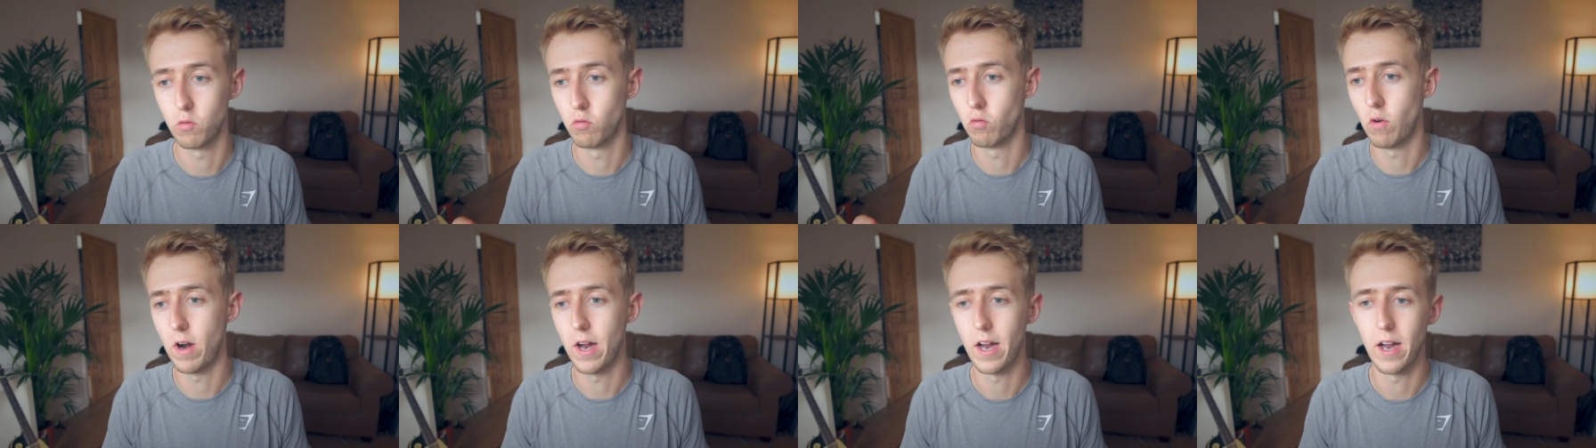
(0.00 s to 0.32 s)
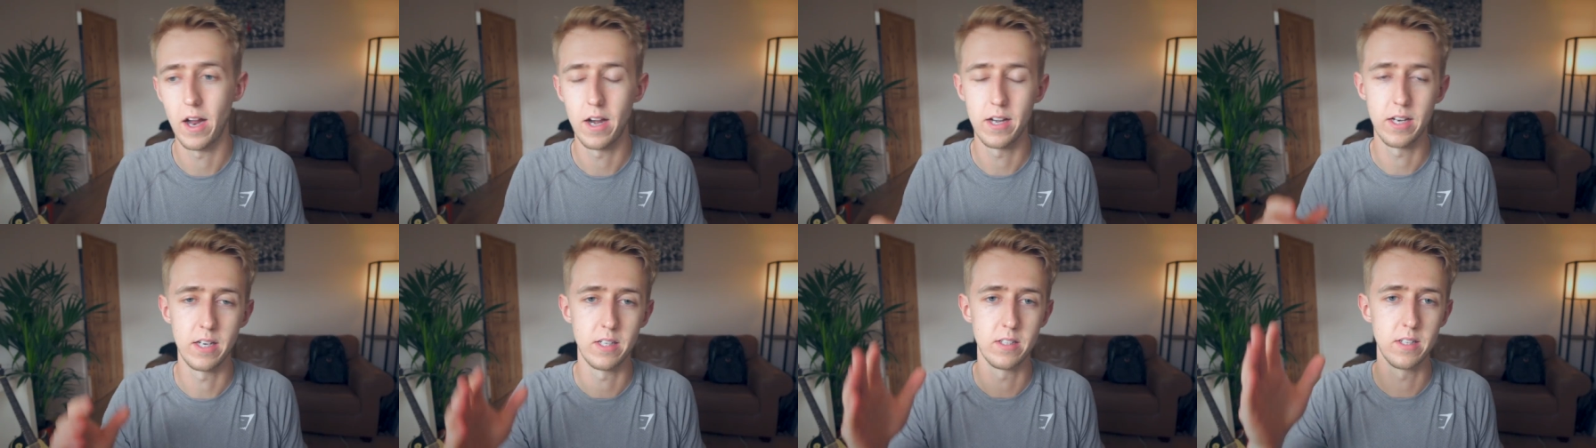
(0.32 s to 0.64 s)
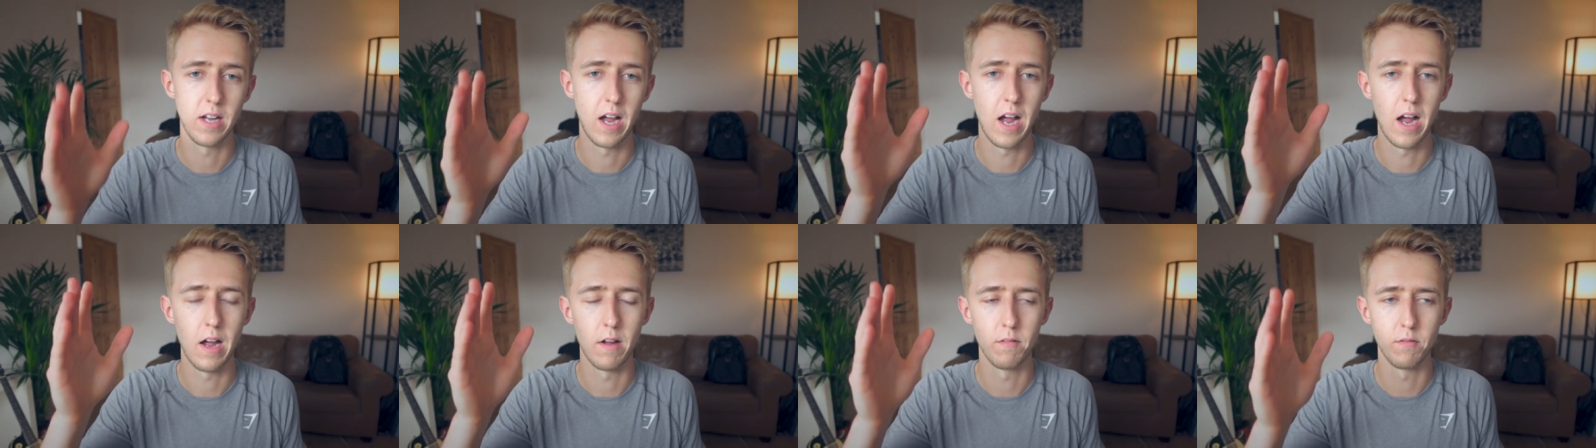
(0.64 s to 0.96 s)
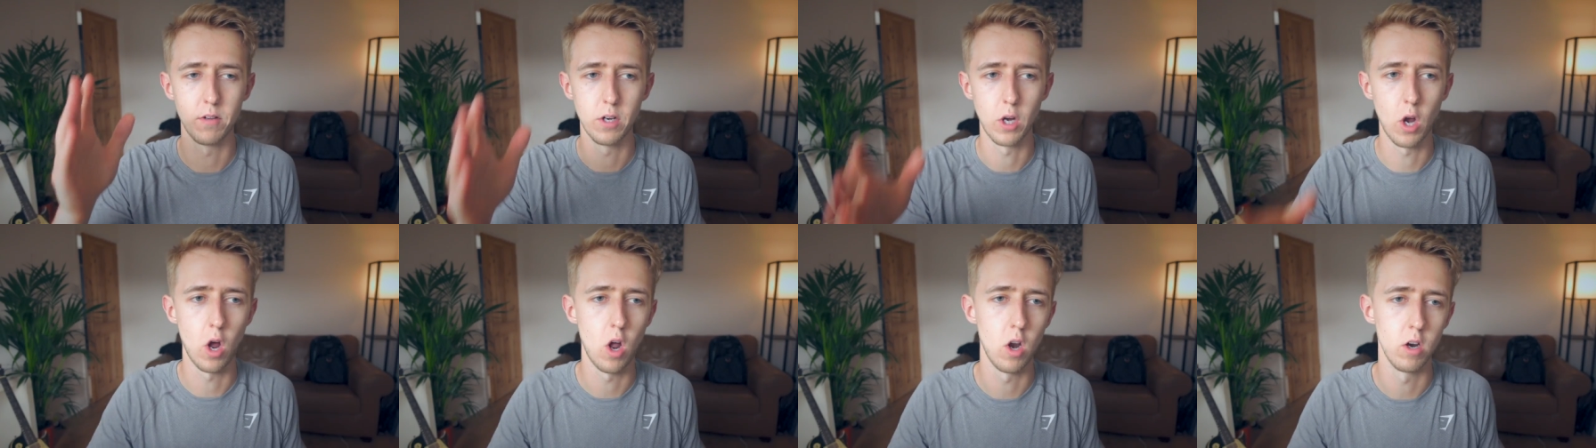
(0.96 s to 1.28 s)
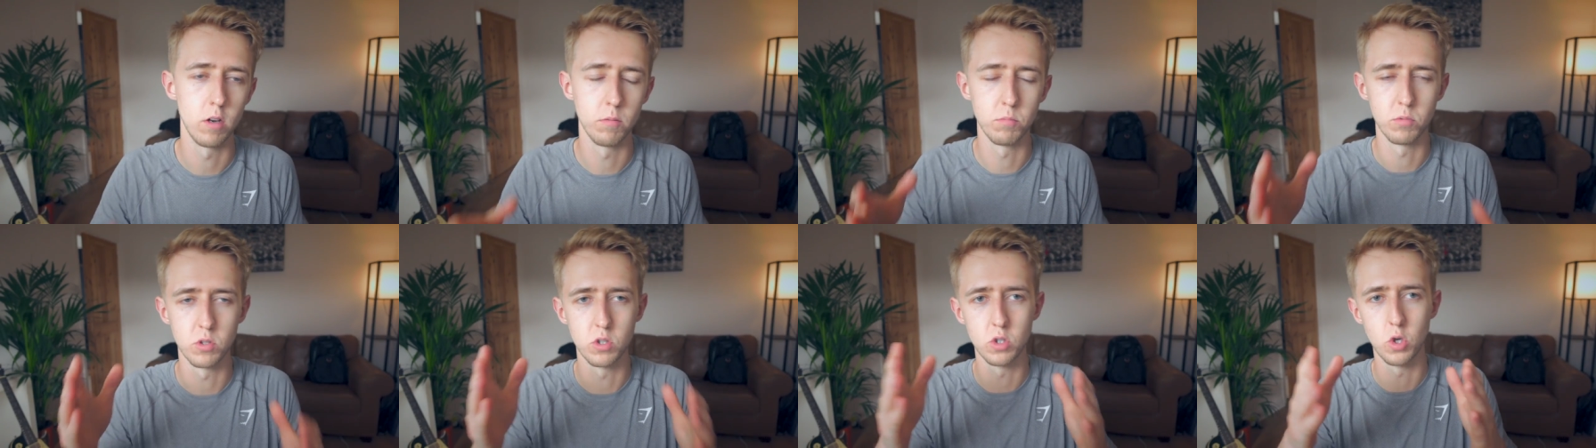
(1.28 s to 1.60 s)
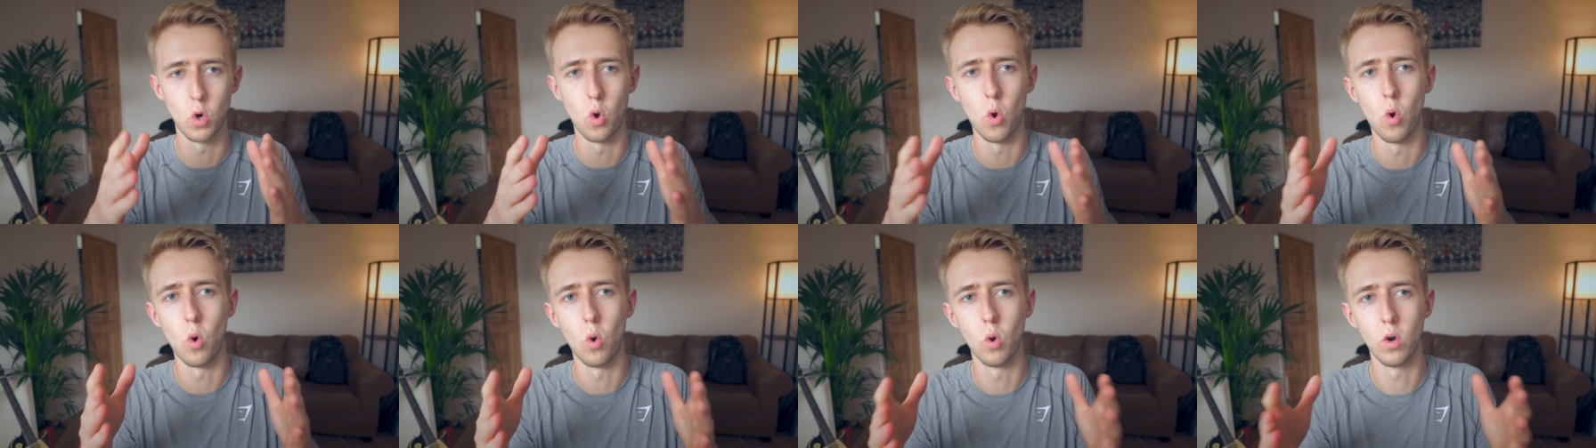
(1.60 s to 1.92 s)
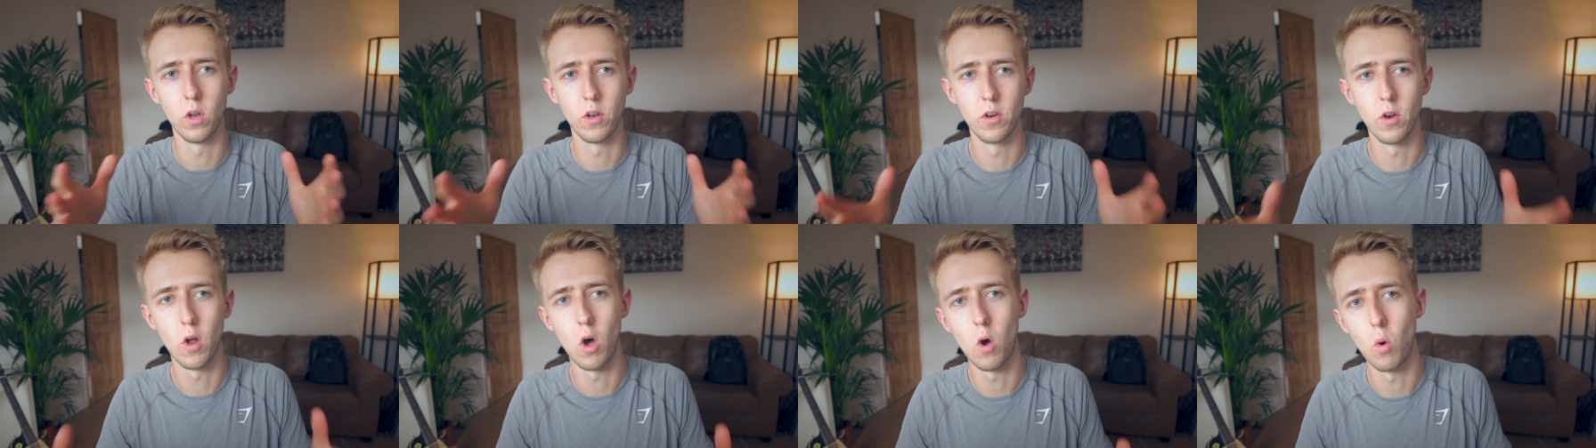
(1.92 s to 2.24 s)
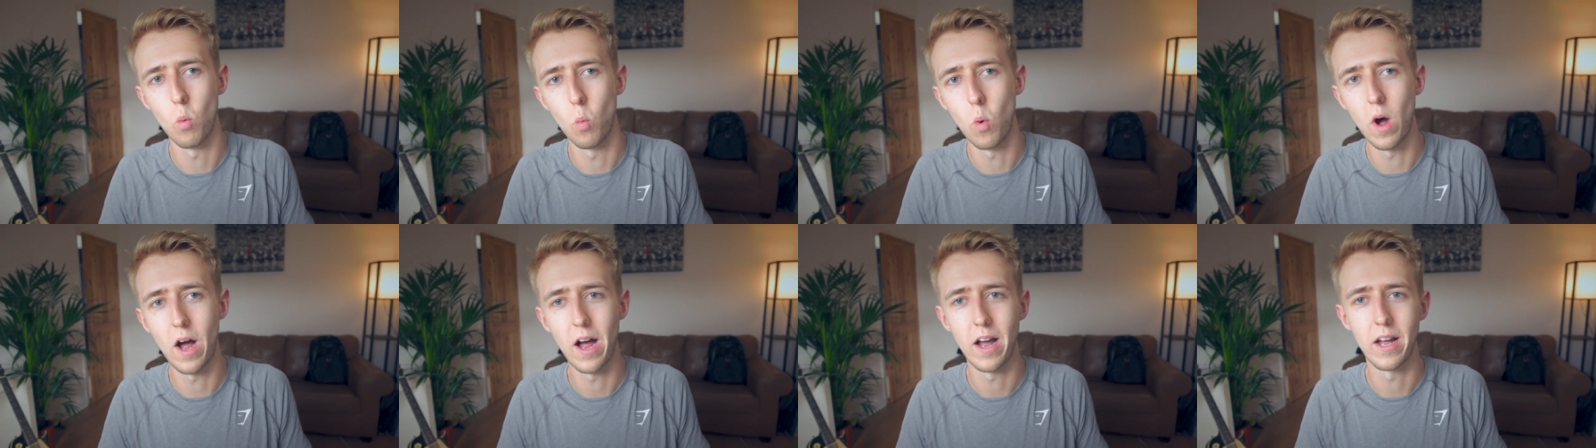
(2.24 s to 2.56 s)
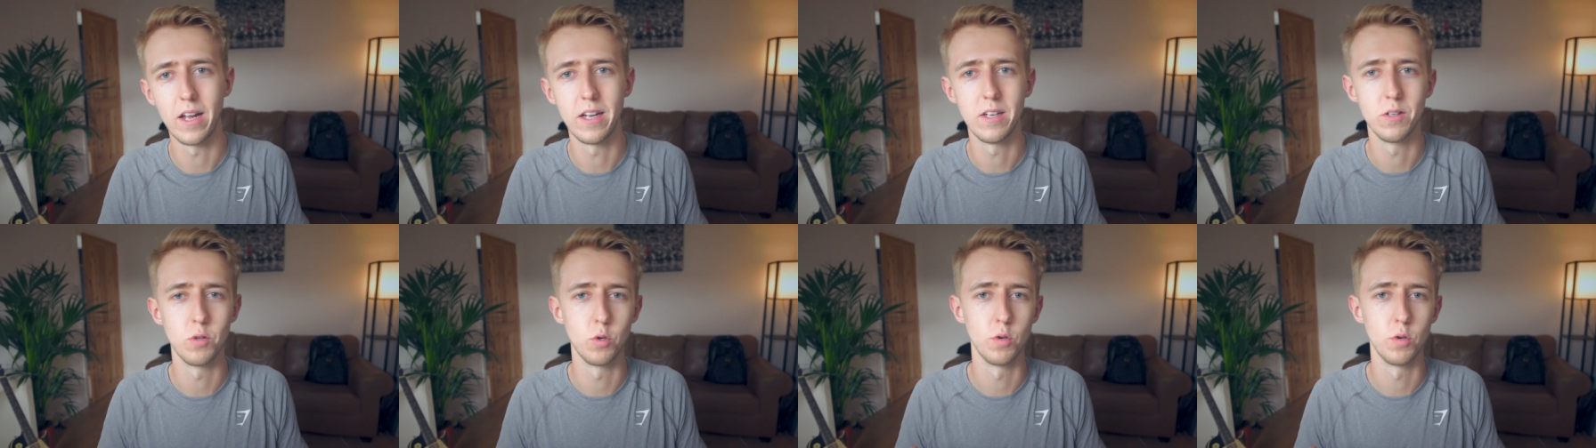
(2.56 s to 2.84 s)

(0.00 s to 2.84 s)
right, I need to have the columns tall and not wide,